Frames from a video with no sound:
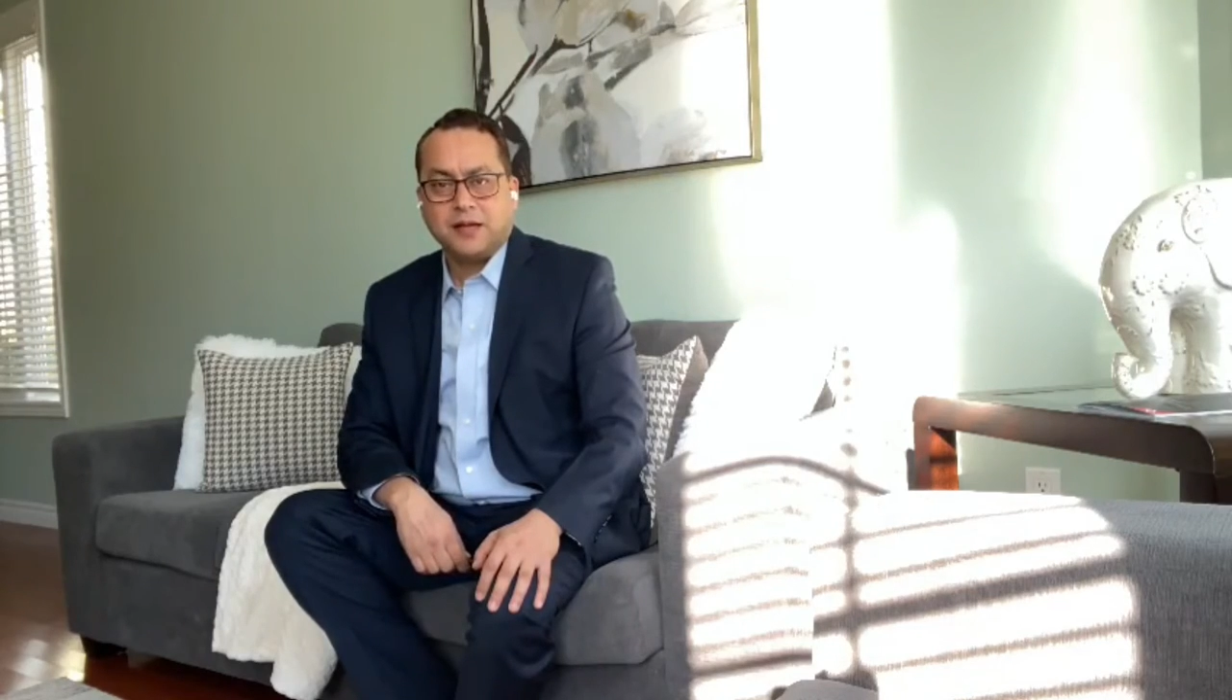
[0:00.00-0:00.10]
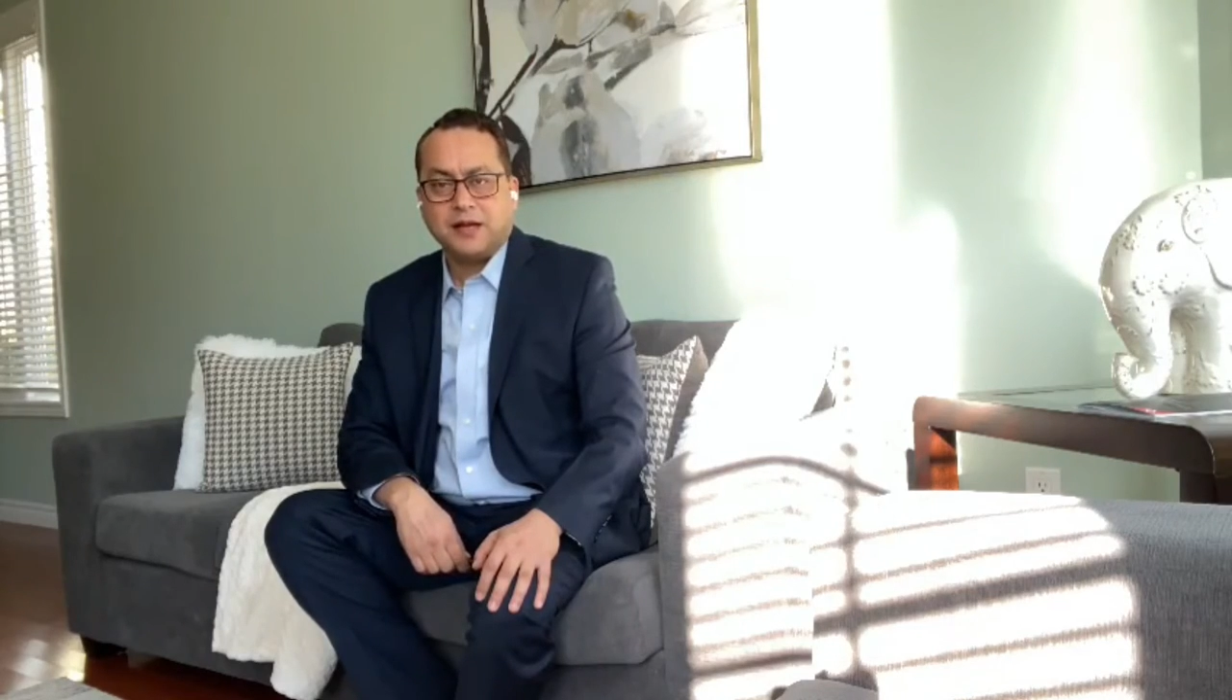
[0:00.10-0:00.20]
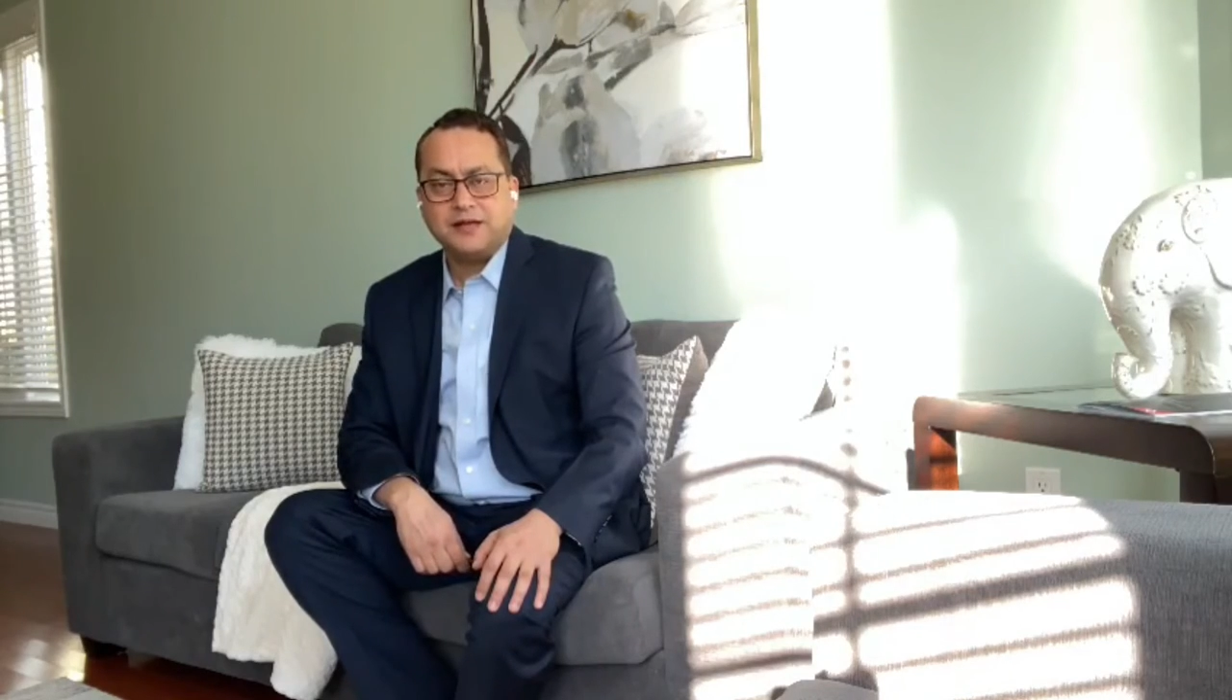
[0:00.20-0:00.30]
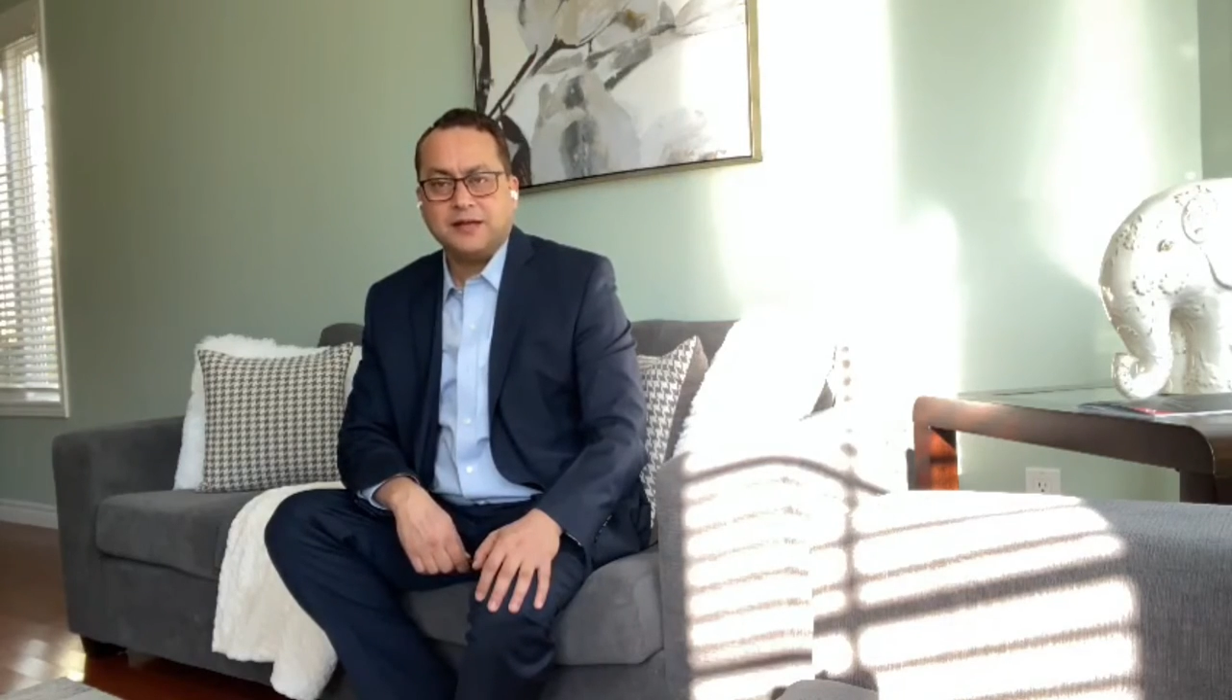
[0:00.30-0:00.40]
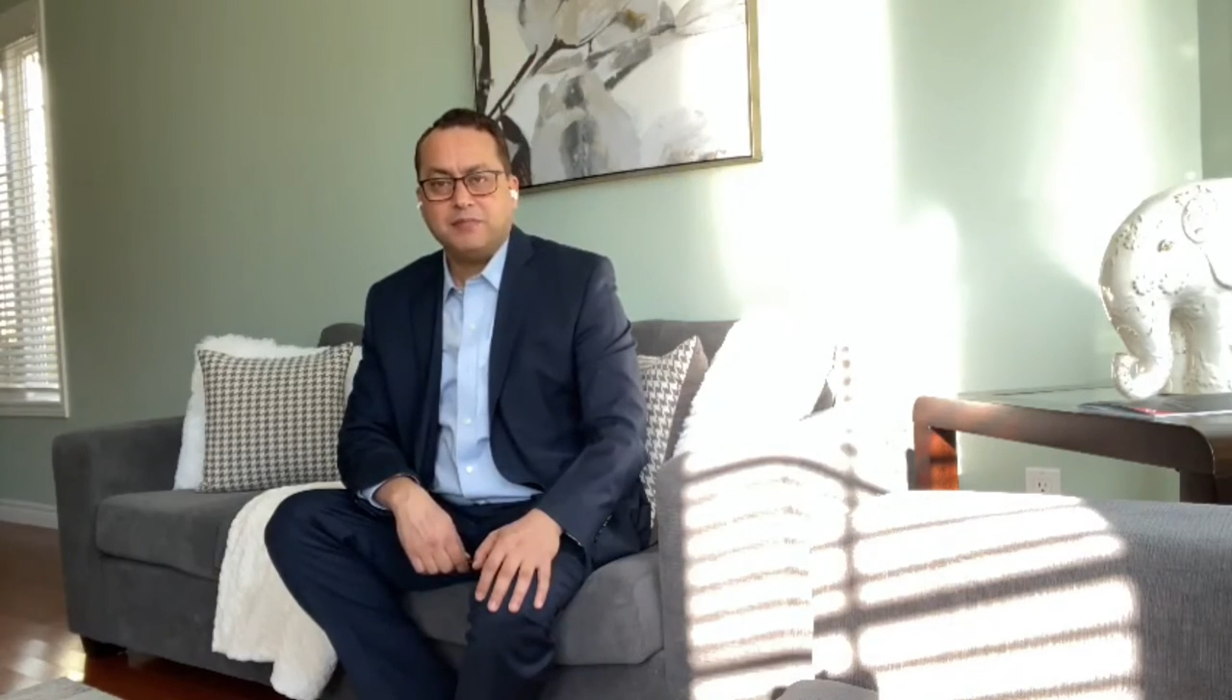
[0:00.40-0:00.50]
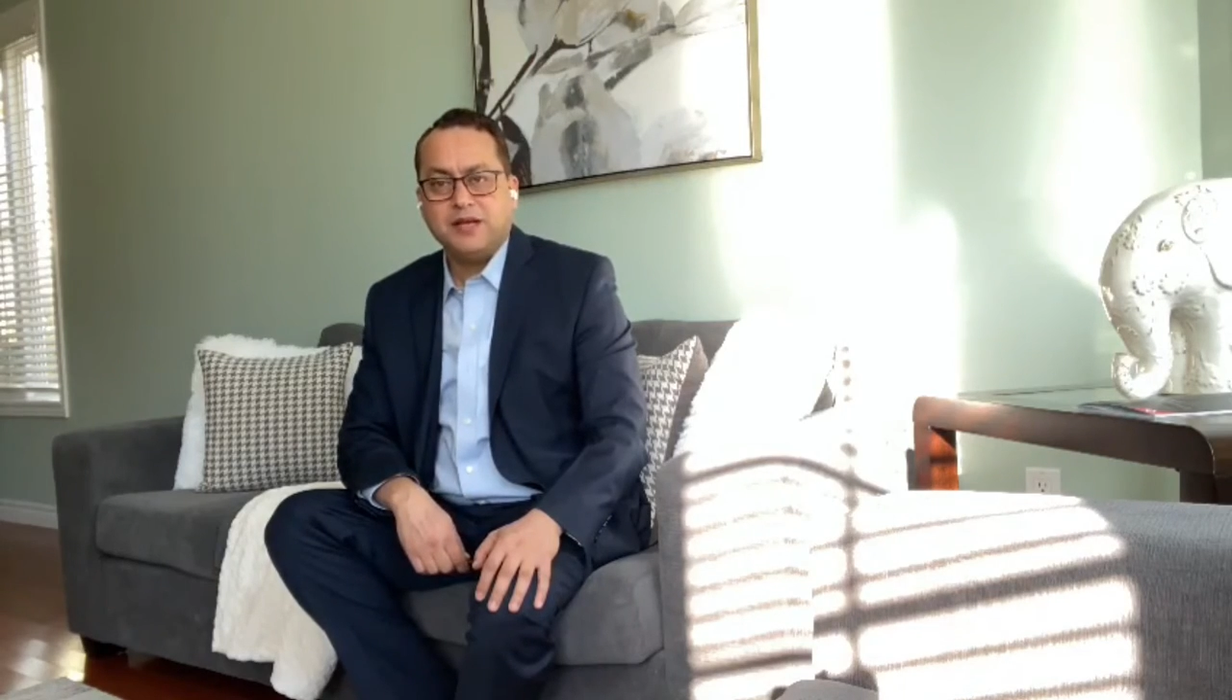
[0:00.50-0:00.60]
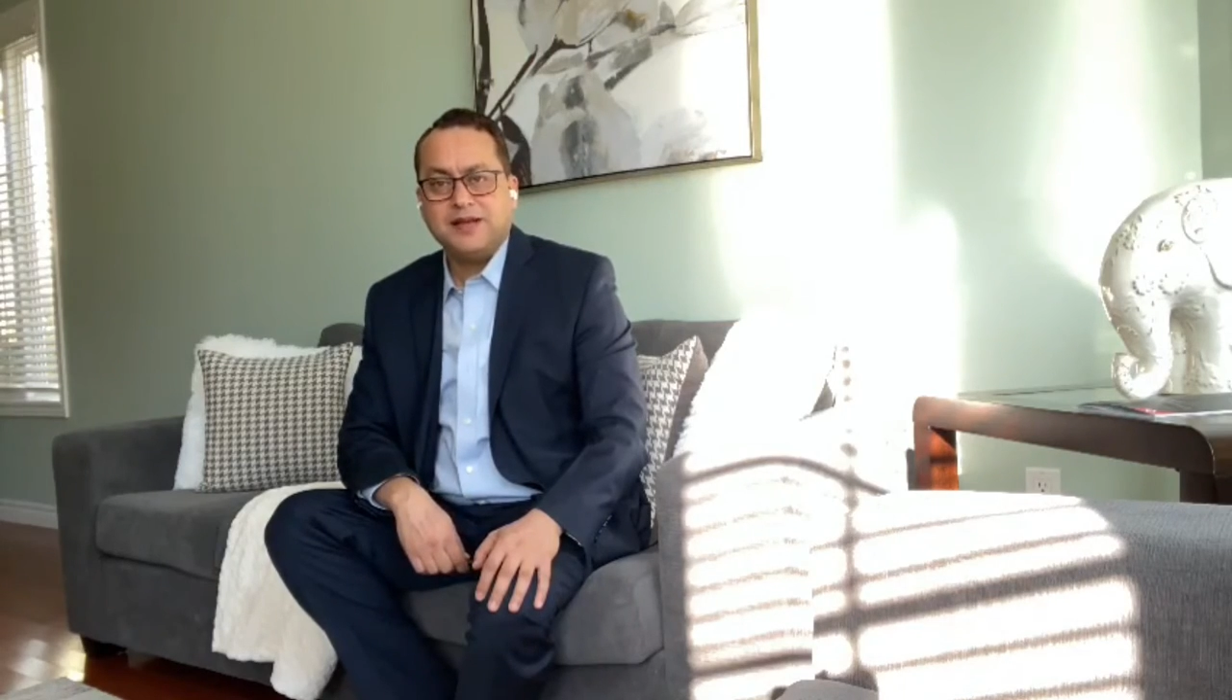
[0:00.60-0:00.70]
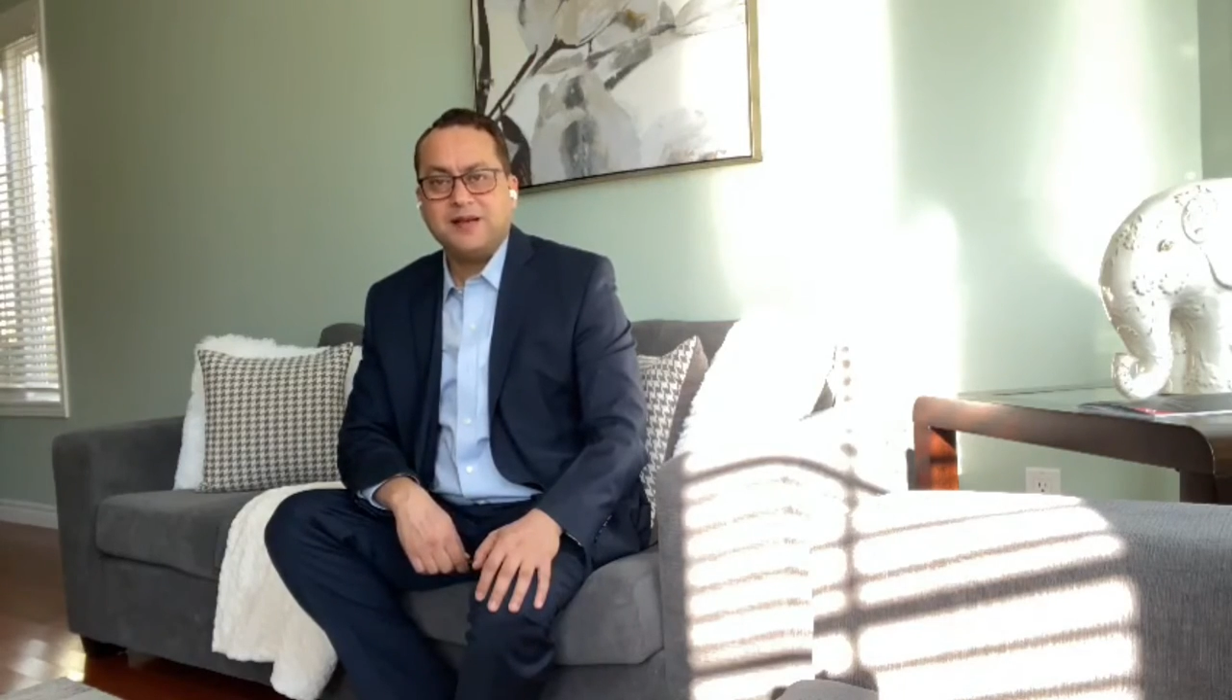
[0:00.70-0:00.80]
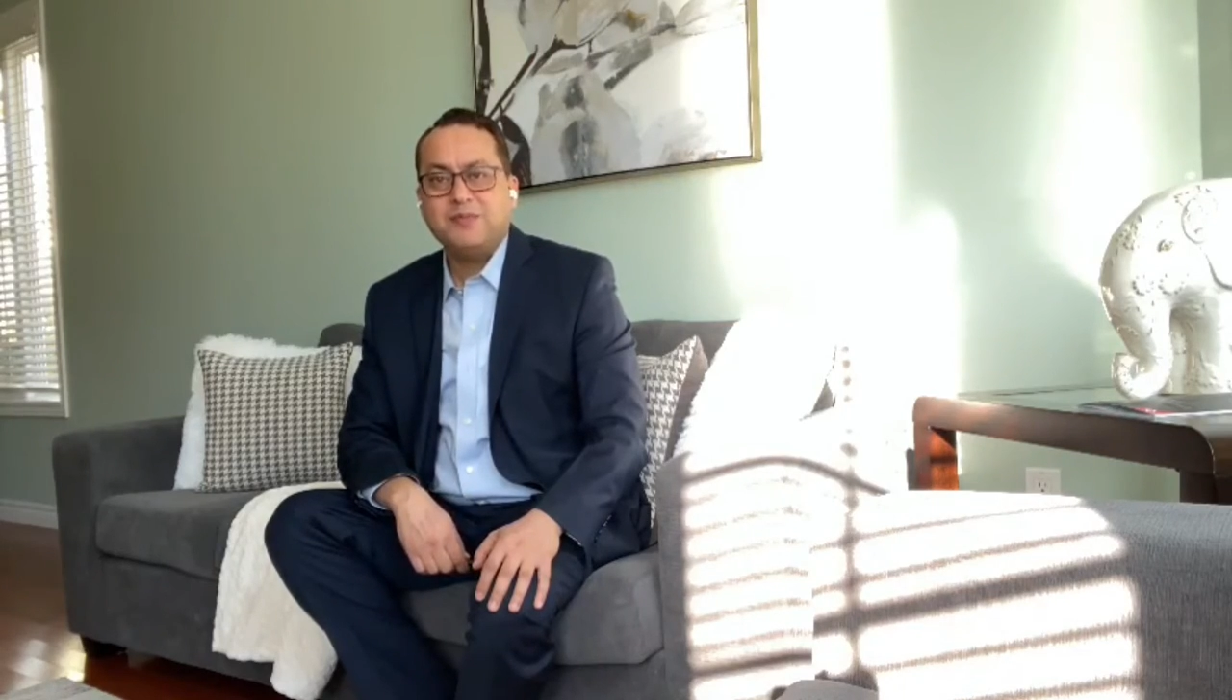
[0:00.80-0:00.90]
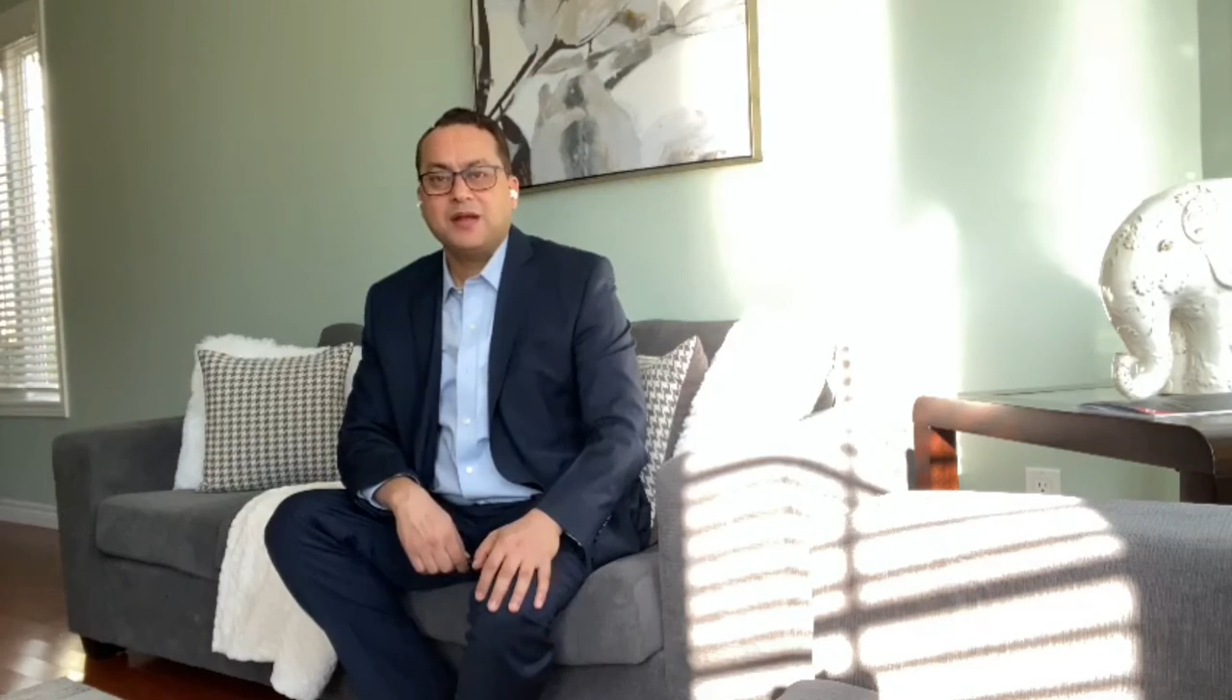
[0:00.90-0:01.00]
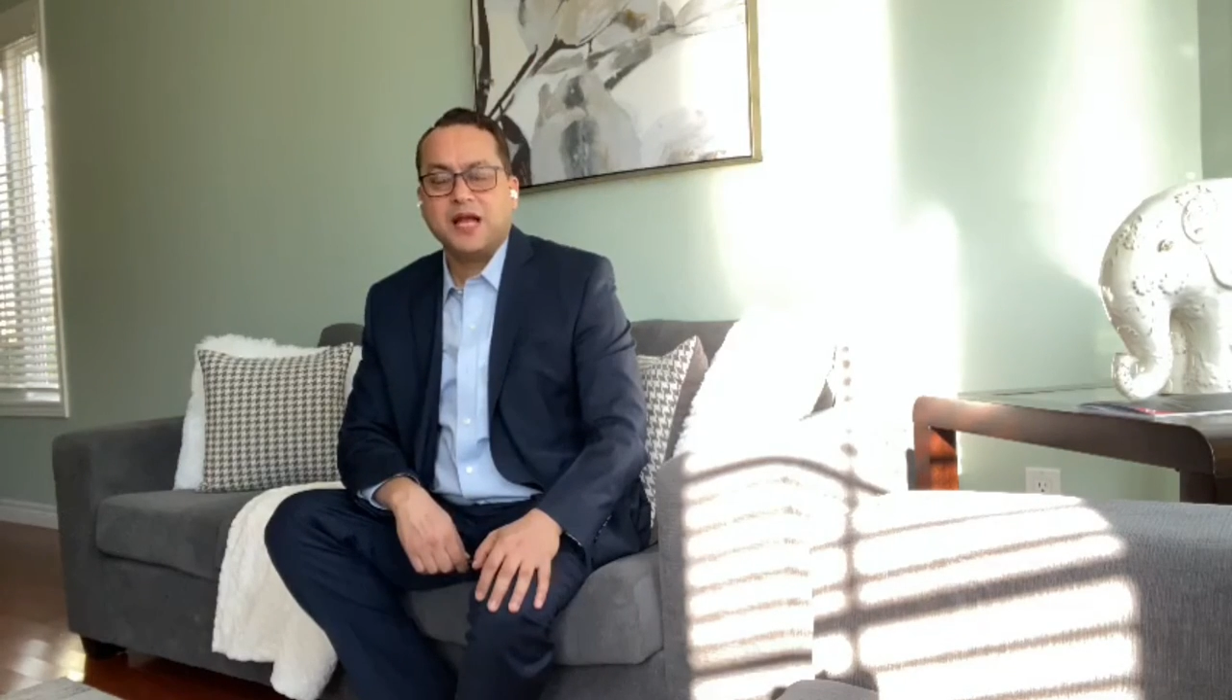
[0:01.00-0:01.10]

Until meantime,